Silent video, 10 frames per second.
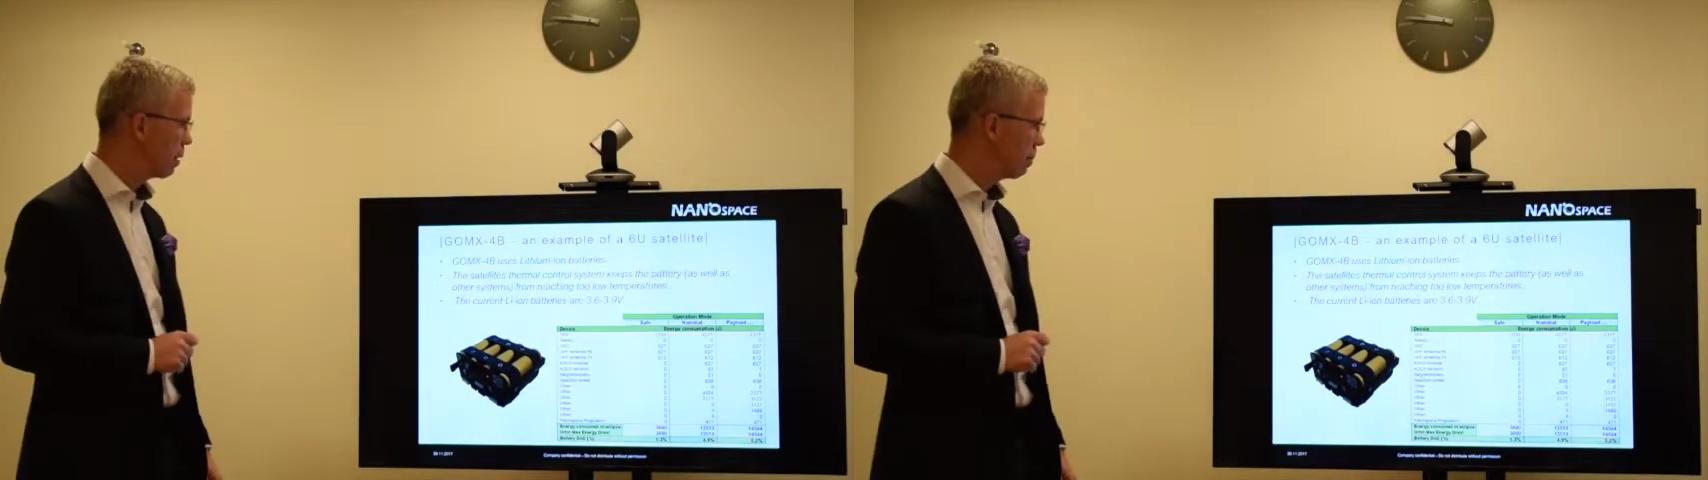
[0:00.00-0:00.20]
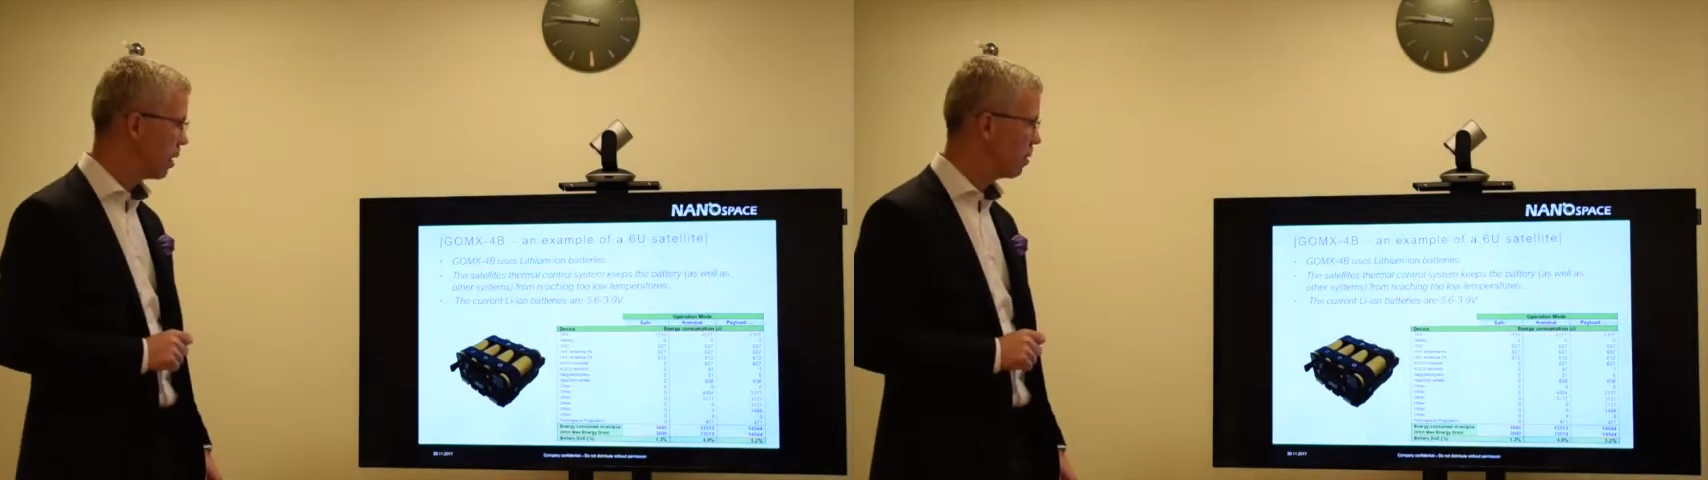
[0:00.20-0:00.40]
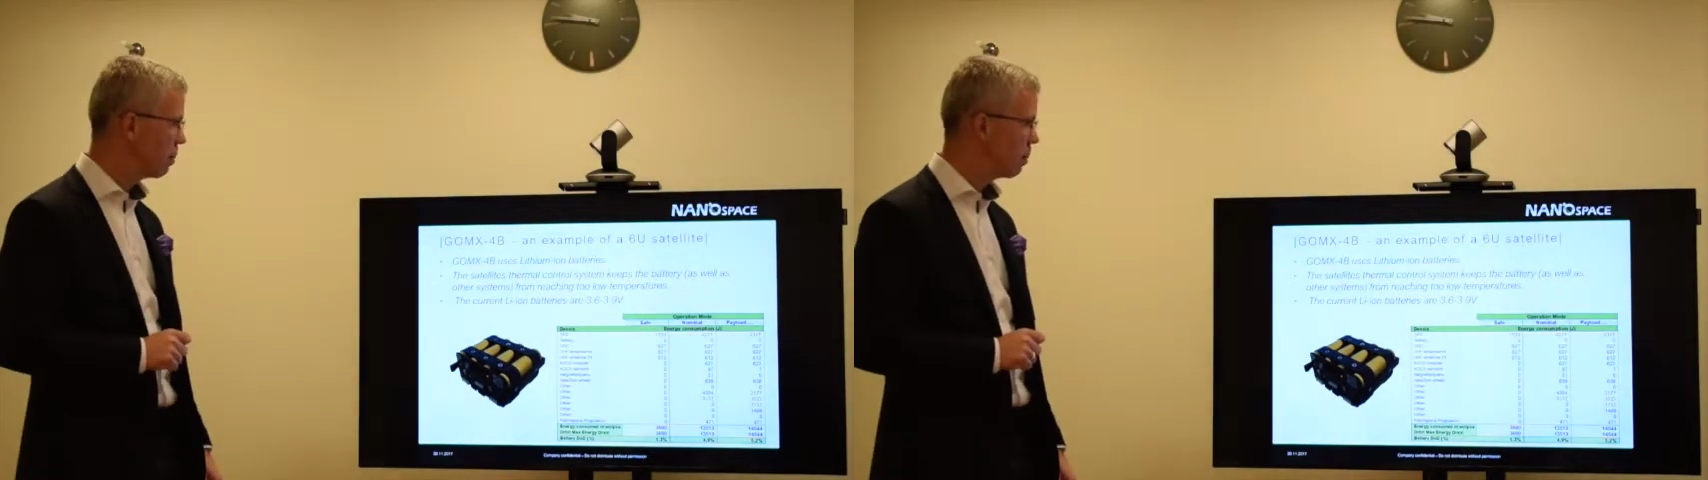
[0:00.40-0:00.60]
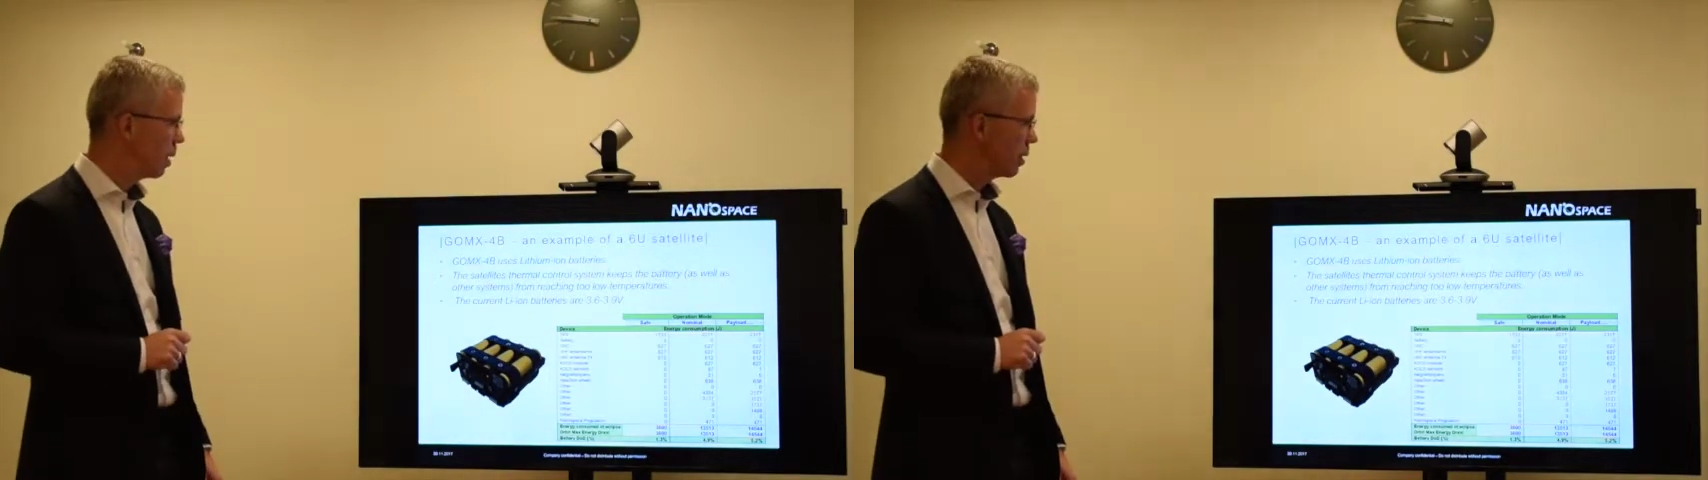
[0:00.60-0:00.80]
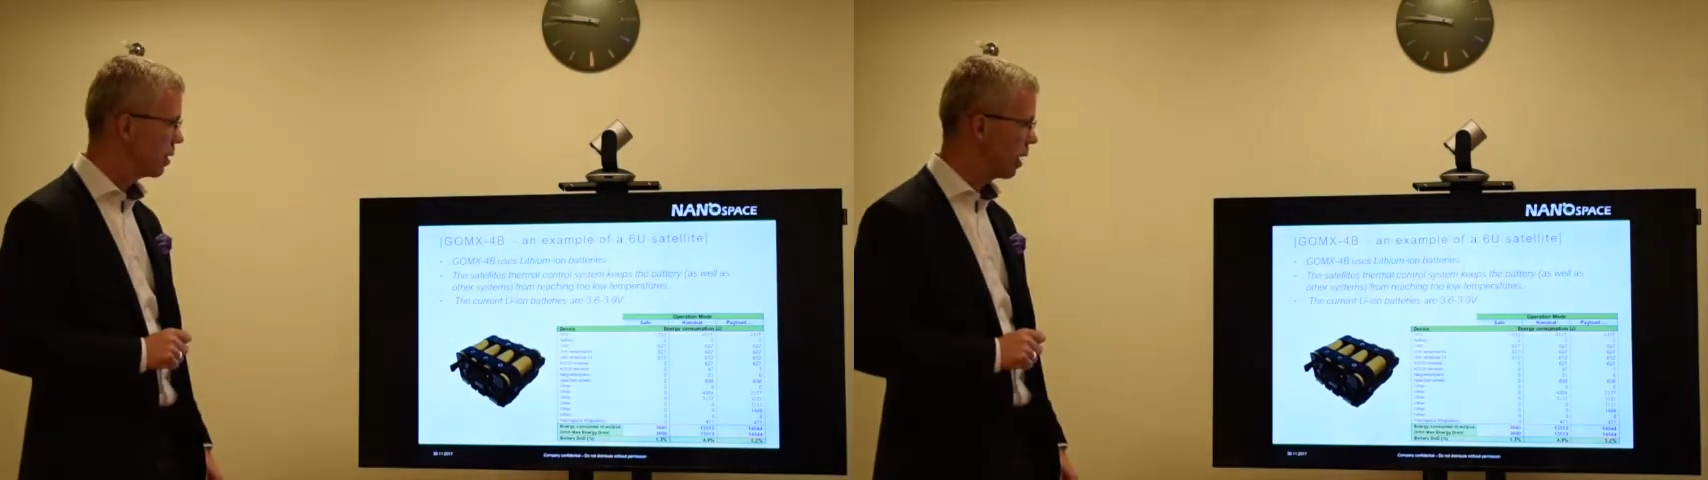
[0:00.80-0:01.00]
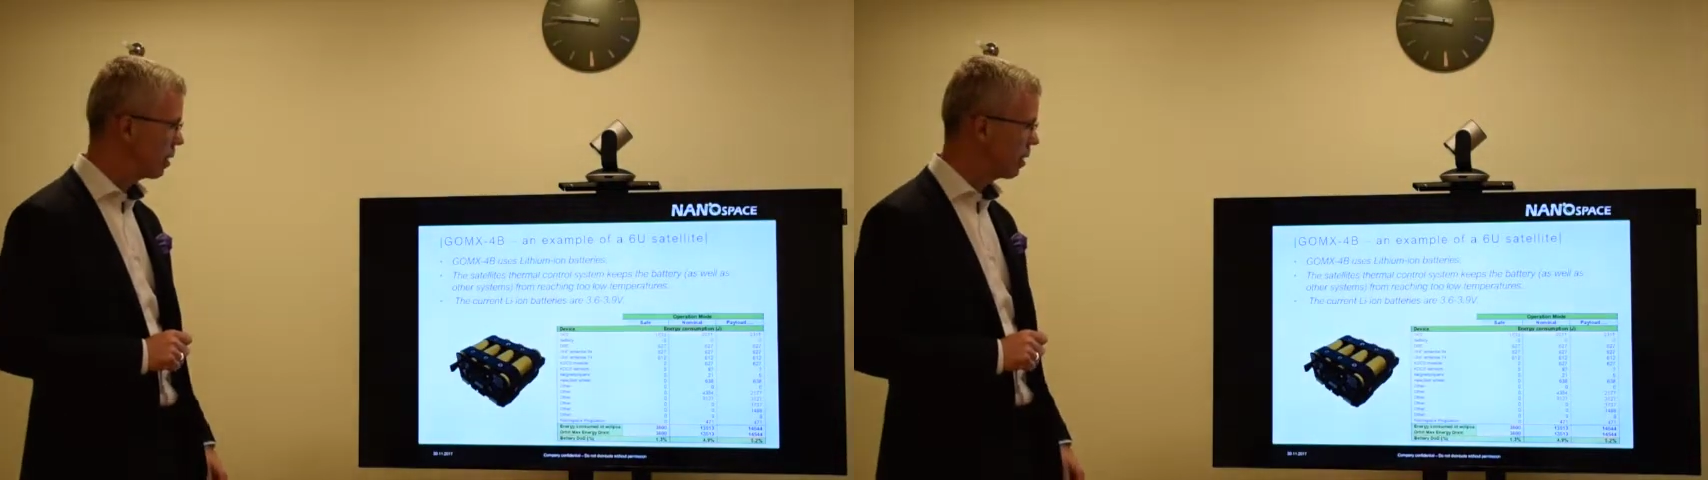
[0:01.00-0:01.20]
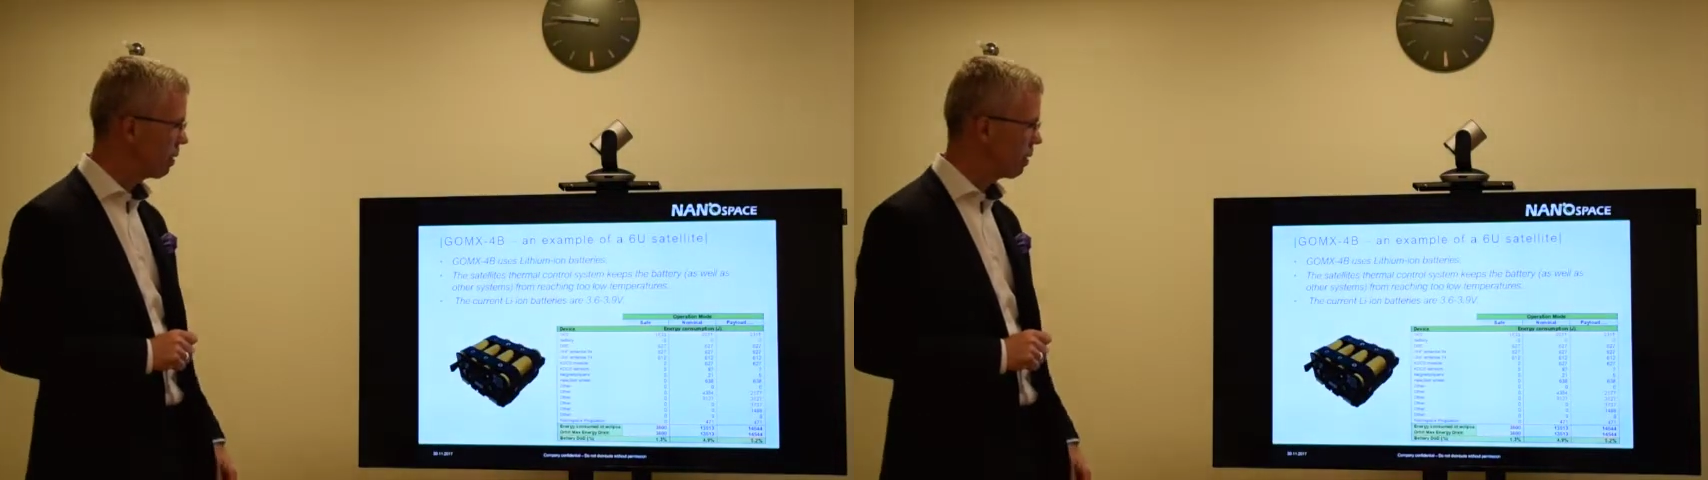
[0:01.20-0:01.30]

power budgets.